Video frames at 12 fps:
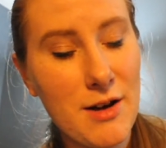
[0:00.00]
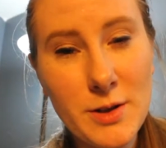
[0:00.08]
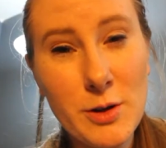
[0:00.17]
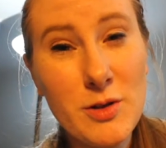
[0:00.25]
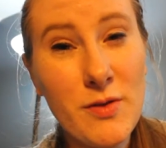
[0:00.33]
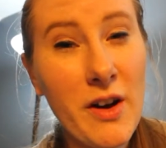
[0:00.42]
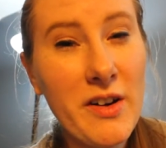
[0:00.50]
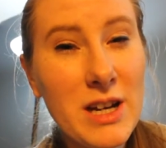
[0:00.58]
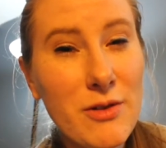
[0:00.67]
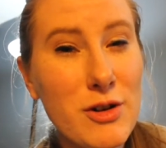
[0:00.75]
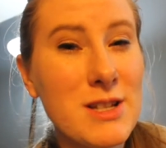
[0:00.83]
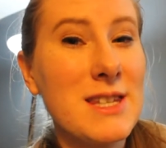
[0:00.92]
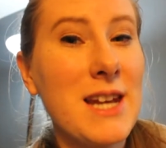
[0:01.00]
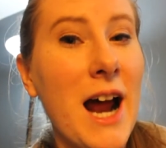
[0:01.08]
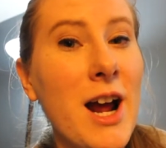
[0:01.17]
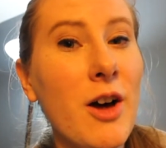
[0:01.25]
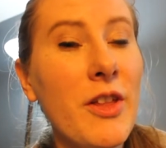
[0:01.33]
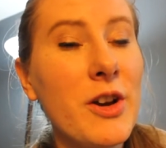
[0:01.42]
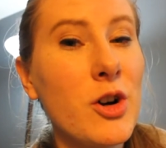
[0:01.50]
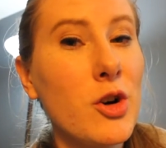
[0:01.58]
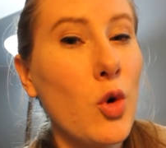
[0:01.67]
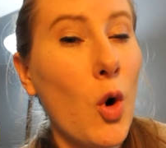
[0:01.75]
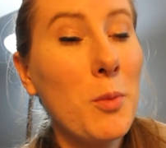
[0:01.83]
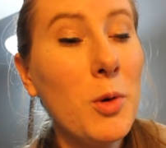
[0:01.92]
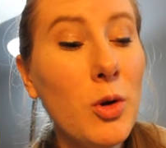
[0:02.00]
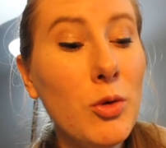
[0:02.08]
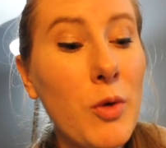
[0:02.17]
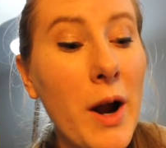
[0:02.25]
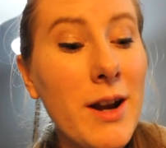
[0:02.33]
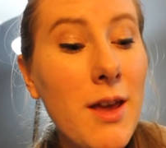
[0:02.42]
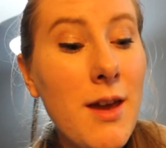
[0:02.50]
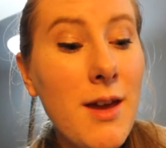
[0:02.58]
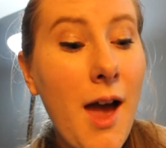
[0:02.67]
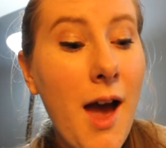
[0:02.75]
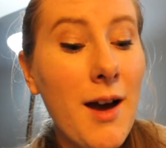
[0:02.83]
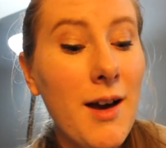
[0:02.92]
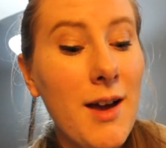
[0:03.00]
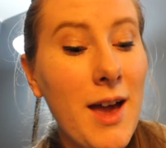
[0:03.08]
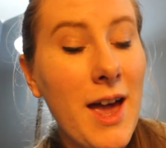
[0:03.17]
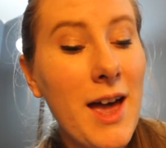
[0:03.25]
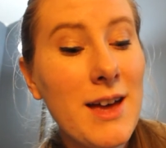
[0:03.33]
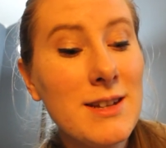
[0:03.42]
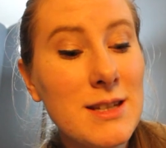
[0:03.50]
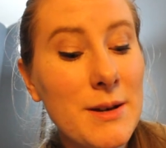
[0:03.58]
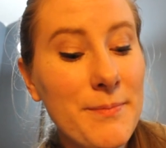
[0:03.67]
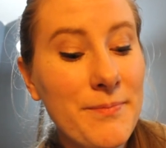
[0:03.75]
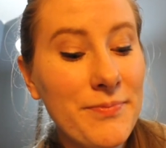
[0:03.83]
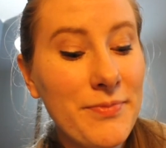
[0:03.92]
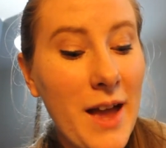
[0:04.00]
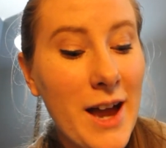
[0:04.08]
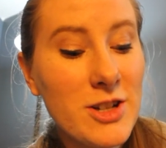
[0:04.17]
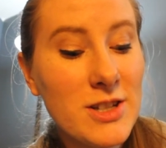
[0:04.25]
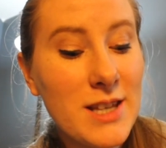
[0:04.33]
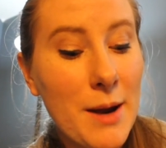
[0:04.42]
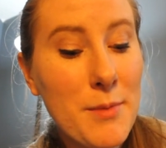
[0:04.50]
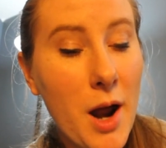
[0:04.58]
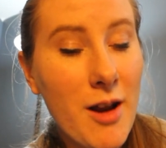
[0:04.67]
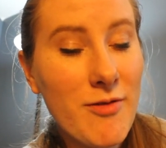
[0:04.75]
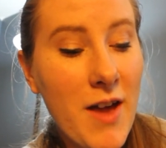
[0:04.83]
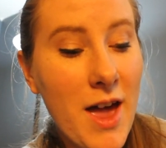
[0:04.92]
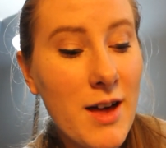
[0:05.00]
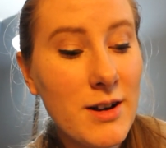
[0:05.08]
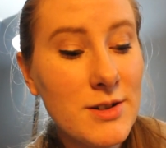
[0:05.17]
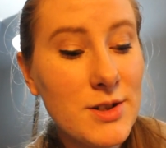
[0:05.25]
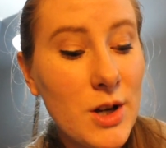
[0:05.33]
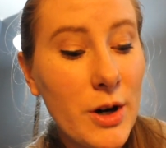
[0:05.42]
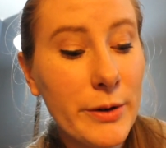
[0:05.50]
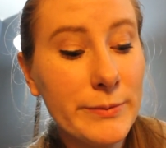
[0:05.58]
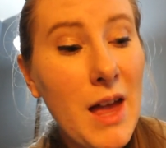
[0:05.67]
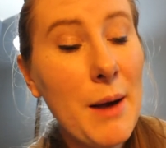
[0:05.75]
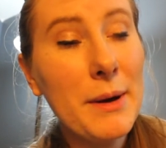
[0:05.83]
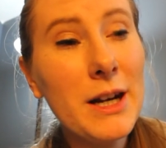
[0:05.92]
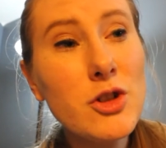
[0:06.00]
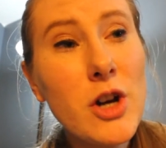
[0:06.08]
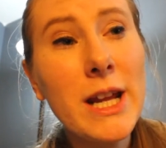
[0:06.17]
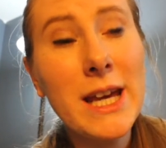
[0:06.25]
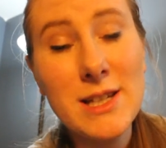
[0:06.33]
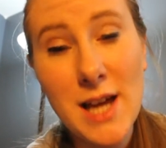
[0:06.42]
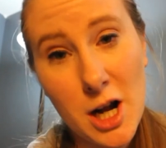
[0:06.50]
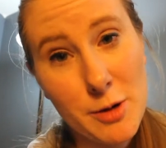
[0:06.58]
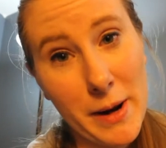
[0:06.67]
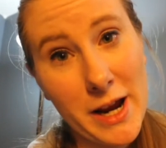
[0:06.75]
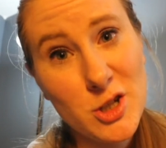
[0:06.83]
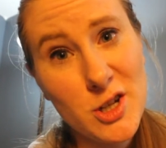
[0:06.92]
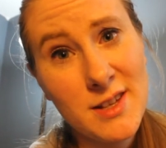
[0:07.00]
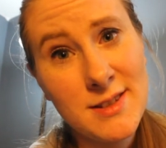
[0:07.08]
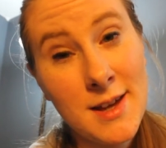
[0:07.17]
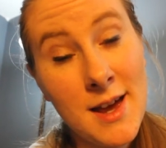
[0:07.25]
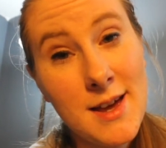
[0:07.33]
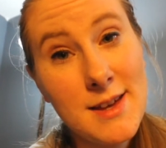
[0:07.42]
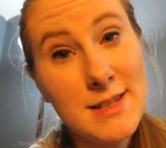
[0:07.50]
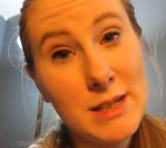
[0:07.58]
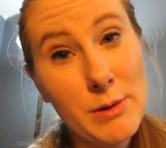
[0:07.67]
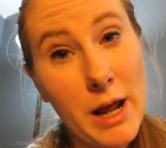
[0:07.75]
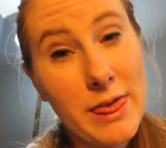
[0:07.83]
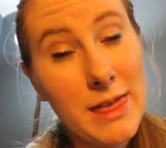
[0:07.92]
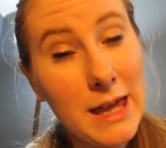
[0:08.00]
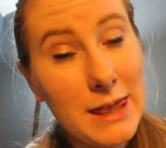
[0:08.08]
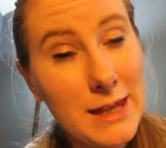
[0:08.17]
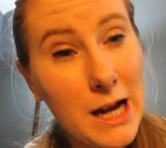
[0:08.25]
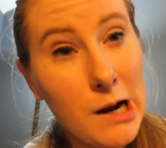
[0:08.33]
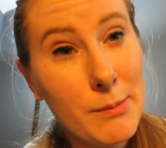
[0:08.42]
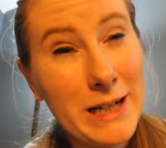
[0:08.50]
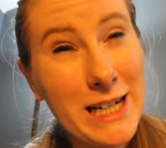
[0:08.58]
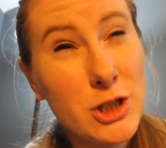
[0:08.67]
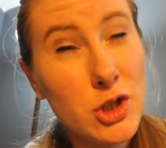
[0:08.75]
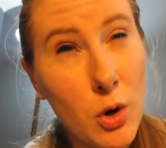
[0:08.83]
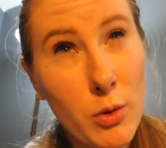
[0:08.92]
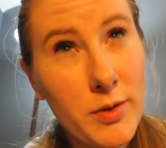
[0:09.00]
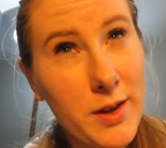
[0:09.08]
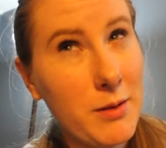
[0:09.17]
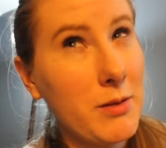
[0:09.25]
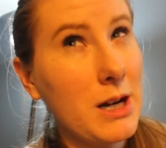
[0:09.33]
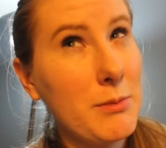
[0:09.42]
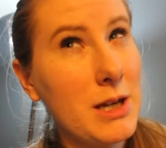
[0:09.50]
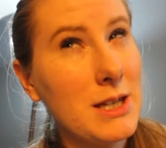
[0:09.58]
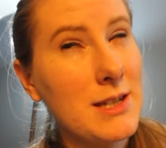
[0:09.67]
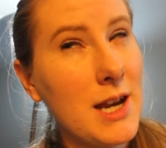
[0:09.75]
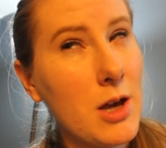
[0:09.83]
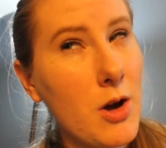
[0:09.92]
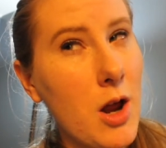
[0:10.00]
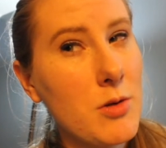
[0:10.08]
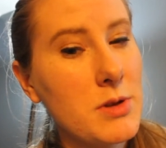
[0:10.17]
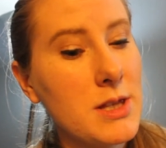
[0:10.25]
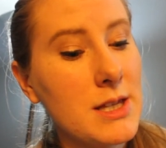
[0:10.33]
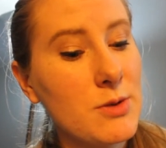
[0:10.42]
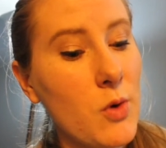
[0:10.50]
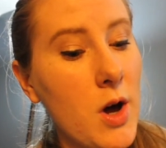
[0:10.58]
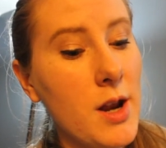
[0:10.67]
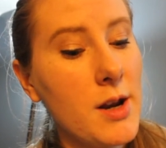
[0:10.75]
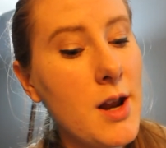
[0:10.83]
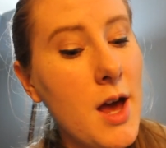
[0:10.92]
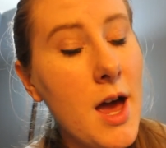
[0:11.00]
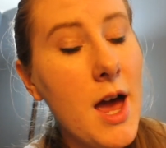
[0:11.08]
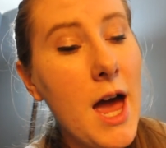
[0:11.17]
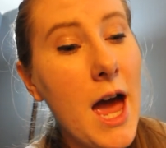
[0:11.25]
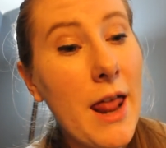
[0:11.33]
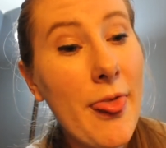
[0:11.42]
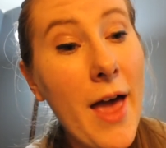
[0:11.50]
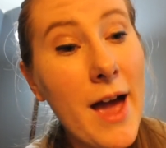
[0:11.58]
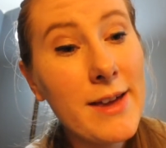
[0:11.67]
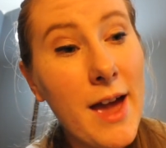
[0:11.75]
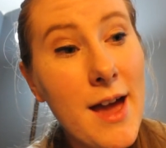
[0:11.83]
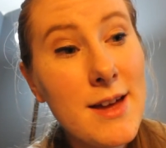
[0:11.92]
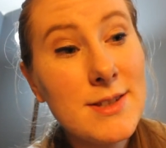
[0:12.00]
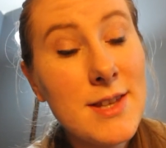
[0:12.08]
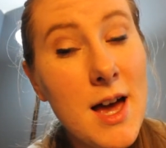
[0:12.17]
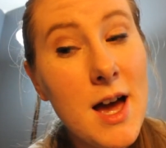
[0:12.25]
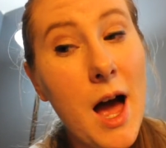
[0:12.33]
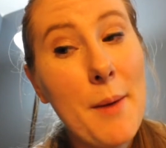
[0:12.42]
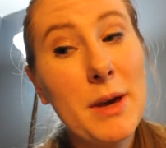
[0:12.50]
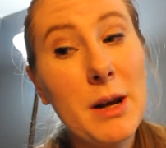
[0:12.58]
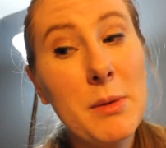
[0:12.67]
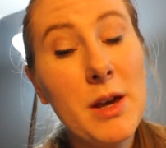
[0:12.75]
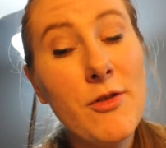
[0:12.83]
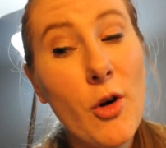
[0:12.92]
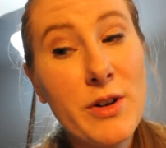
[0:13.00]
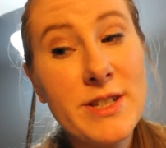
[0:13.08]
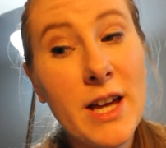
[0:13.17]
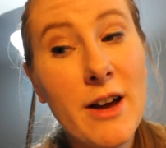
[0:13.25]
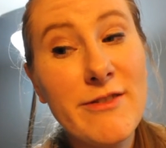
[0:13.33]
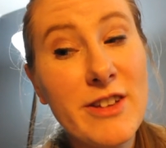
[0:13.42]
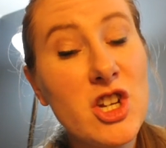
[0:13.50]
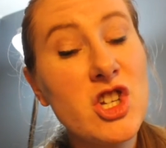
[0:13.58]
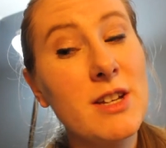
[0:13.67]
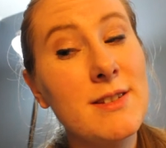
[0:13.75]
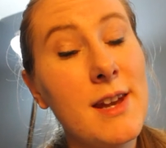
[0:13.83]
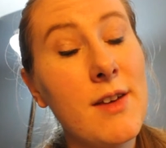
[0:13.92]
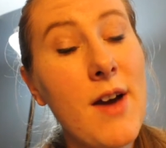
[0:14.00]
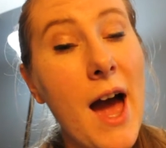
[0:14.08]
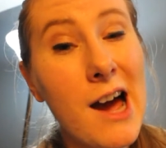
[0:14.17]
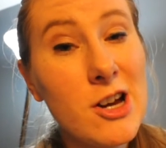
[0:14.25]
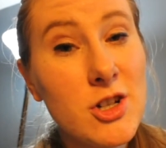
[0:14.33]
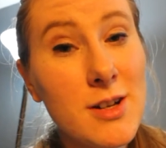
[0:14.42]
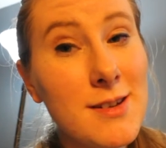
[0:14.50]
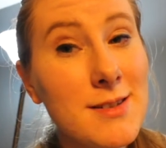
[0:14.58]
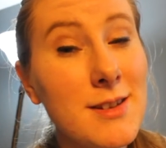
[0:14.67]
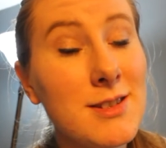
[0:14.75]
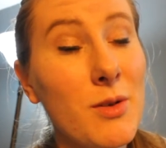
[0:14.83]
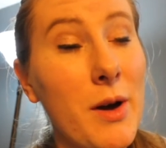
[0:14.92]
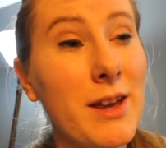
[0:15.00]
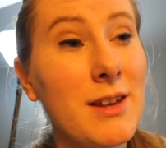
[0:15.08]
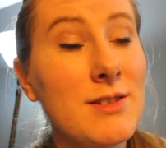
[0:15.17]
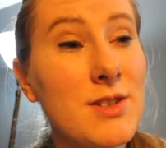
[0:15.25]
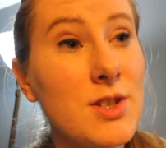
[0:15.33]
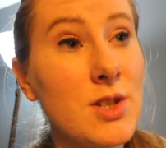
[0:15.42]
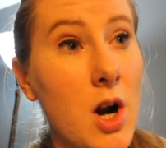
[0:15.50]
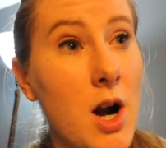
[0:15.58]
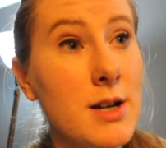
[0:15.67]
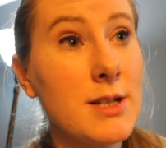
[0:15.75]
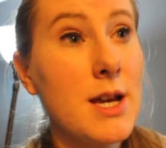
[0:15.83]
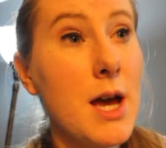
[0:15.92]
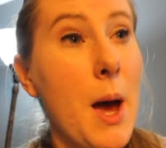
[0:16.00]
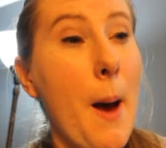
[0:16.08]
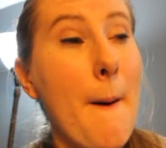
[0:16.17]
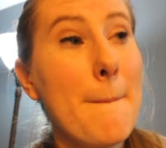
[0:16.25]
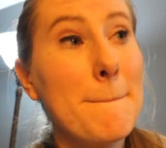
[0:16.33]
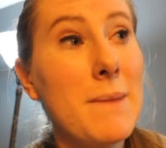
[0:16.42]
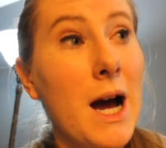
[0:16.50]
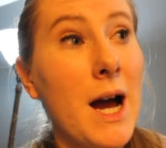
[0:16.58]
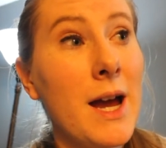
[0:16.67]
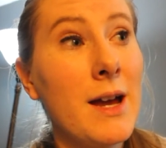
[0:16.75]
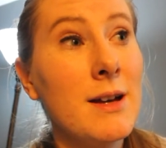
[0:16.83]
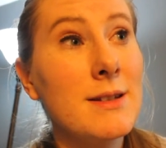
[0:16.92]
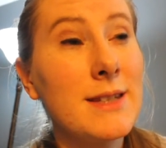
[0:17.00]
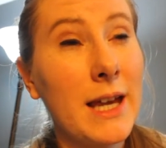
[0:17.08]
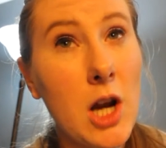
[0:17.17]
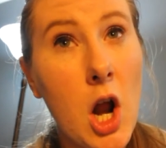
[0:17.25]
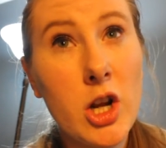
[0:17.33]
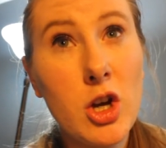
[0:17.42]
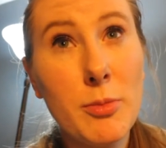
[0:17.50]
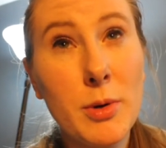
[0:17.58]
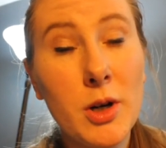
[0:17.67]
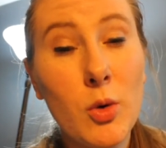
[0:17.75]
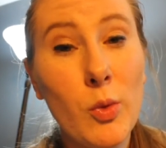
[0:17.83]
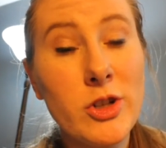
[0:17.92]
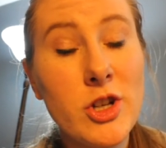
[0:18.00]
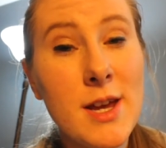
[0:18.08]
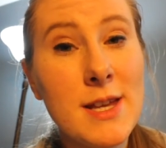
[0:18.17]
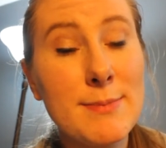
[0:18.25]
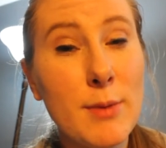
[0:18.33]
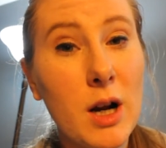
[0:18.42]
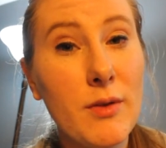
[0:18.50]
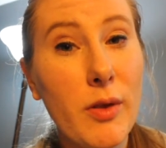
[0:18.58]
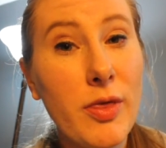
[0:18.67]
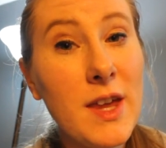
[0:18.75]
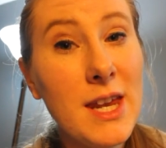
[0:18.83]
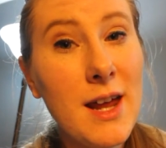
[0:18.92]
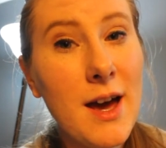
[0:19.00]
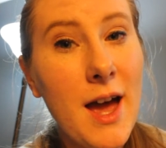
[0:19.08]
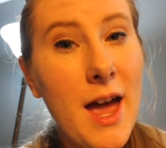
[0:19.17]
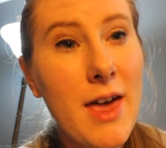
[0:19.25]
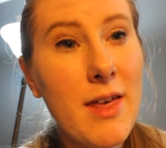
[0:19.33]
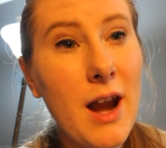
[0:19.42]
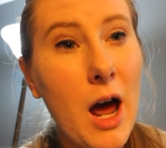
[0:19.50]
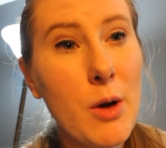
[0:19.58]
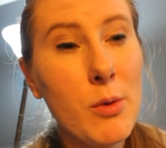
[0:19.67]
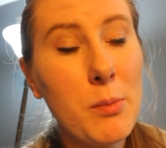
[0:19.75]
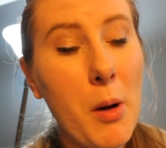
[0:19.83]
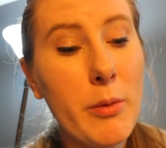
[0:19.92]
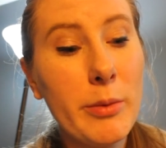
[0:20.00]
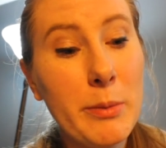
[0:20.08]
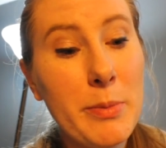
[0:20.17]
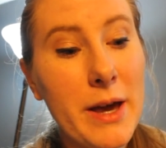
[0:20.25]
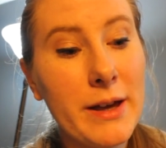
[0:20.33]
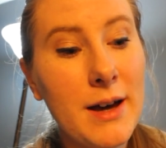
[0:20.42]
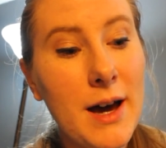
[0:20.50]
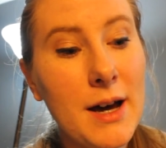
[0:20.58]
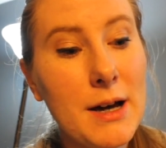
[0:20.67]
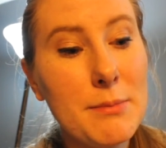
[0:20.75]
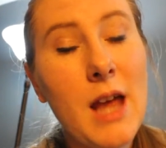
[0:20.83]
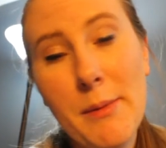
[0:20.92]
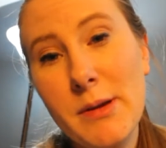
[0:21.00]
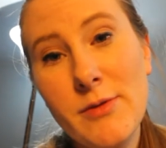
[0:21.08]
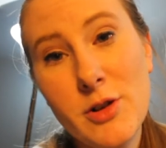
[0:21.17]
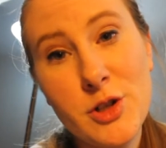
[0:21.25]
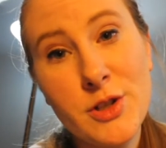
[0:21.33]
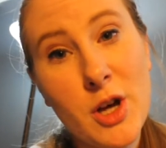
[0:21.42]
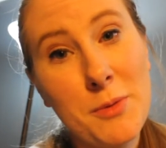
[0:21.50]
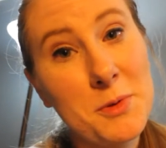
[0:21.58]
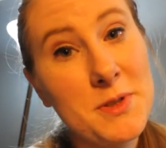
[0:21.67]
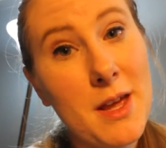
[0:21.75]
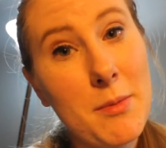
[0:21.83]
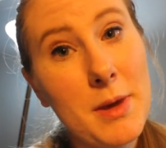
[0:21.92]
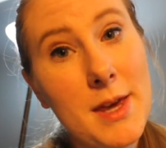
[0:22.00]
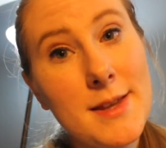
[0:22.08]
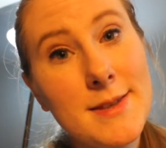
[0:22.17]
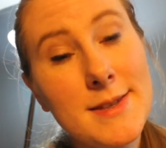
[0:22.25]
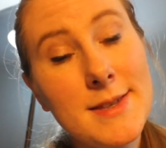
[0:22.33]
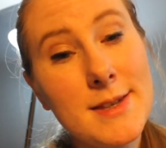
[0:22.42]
So it's a very different style than her normal writing, and I'm not a fan. So I'm gonna try to get to 100 pages, see what I think there, but I don't think we're gonna be continuing on with this one. And in that case, I'm gonna be focusing on finishing City of Ashes so I can start my second audiobook, which is Mark of Athena, and I will probably pick up Simon versus the Homo Sapiens.